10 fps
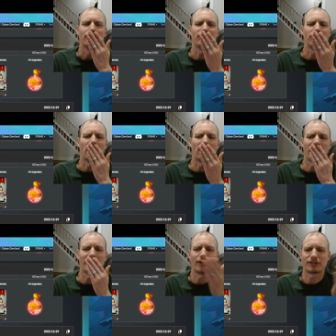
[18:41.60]

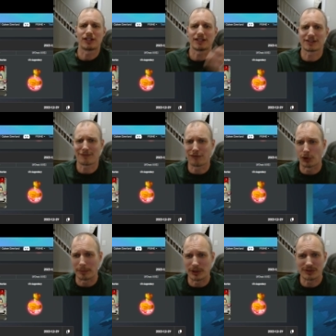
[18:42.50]
yawn. I'll take
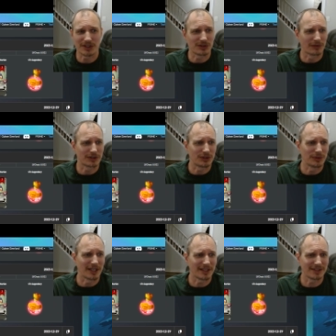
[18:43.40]
four Musas over two
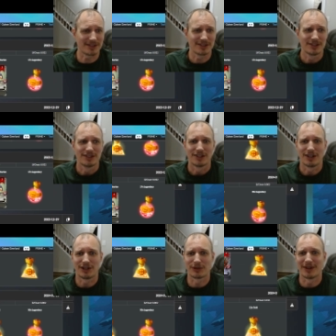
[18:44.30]
days.
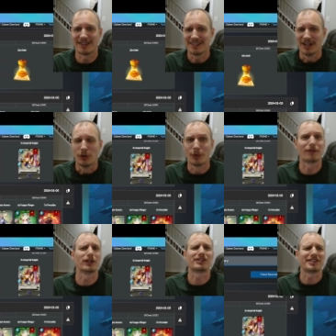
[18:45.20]
All right, whatever
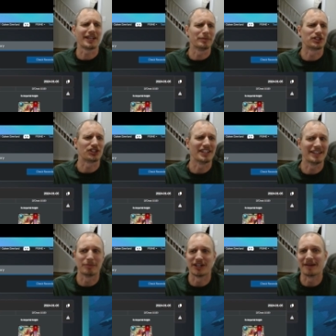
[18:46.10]
you say,
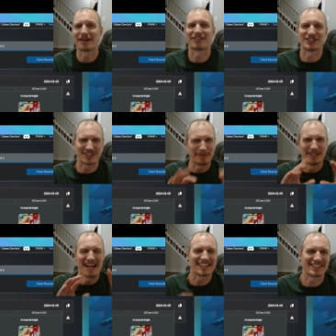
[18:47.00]
machine, buddy. I'm gonna have to send him a
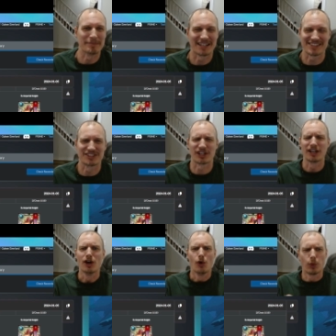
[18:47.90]
nasty message. Like,
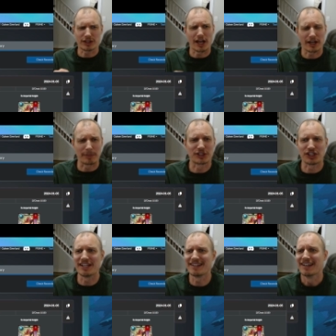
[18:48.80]
what the heck,
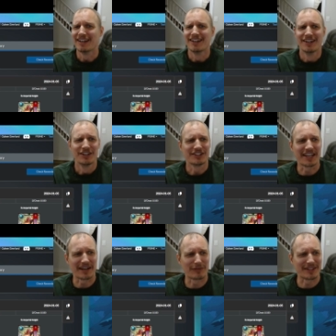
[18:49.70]
machine?
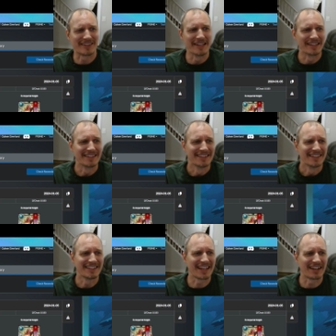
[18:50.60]
Get everything.
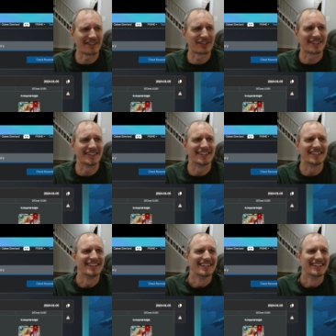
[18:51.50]
Get everything.